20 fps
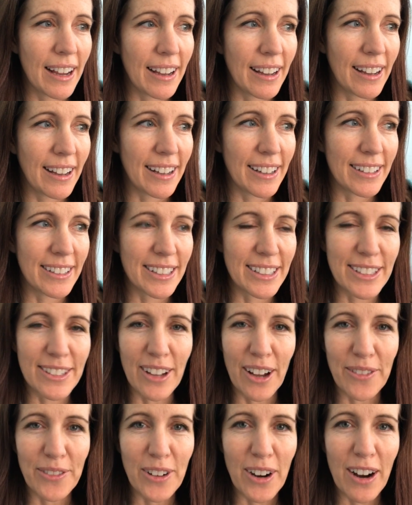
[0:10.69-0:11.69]
and it's
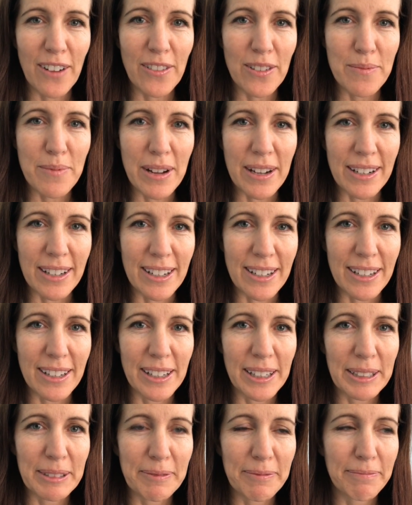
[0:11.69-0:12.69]
not for everybody,
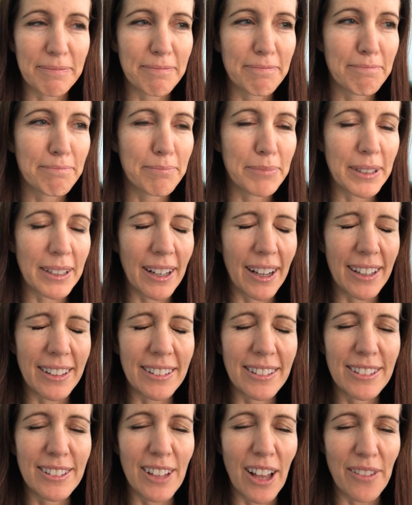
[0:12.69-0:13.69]
but I
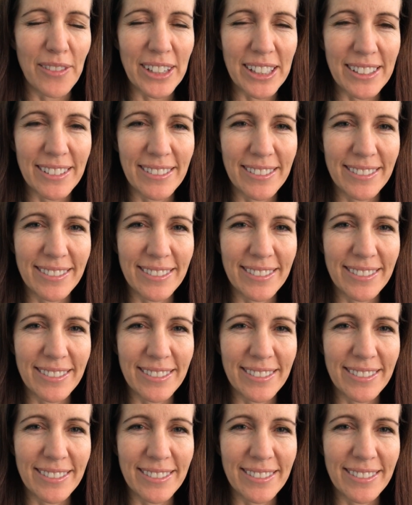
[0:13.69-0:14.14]
love it.